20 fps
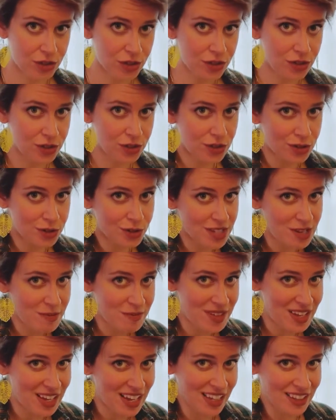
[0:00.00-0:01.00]
do
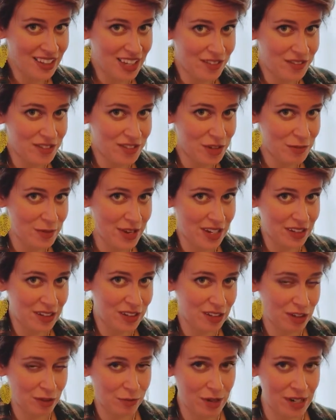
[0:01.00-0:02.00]
something I love to make a
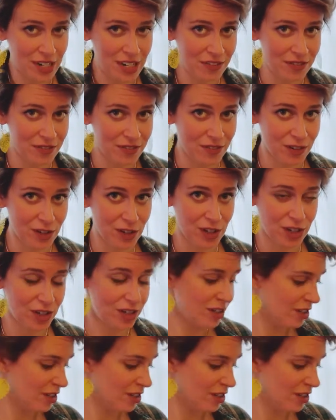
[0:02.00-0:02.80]
little money to